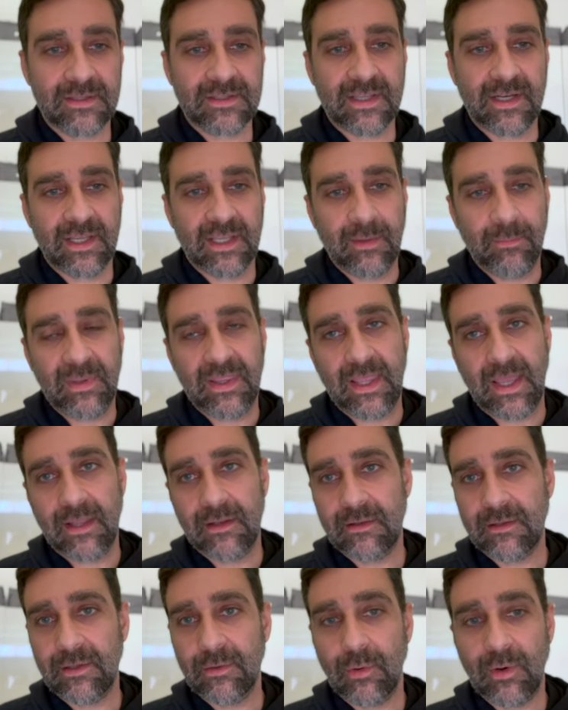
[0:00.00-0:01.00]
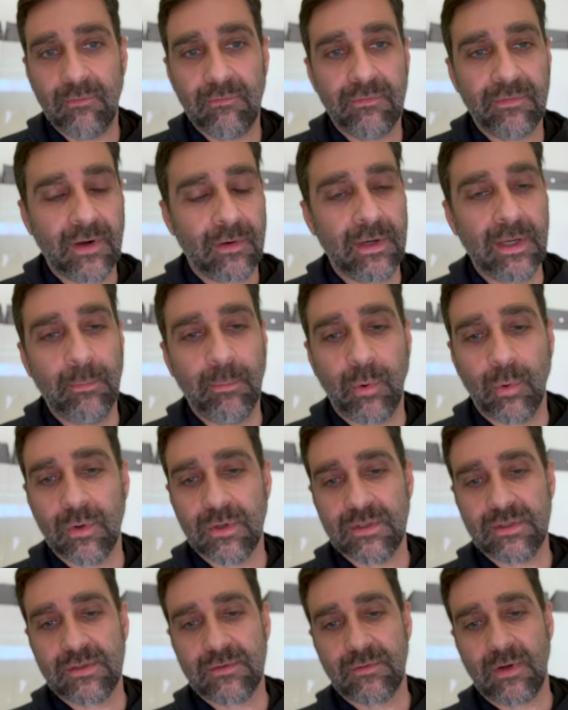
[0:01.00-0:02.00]
It's gonna give me that, you know, very
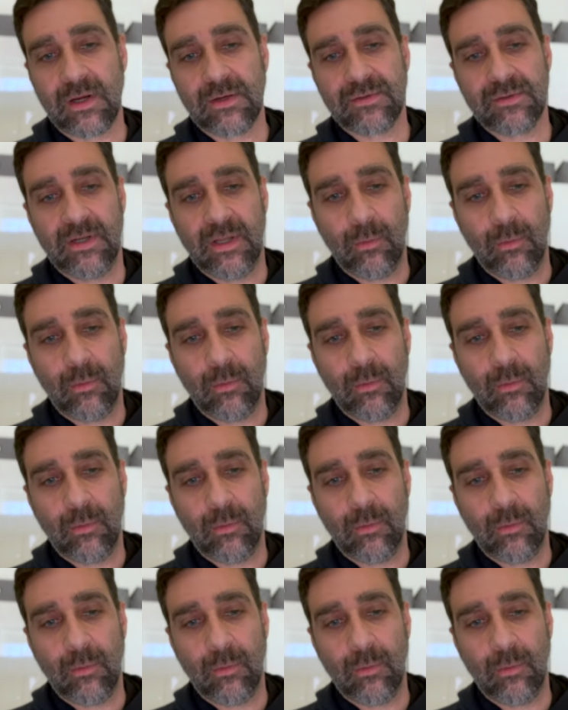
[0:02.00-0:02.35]
important structure.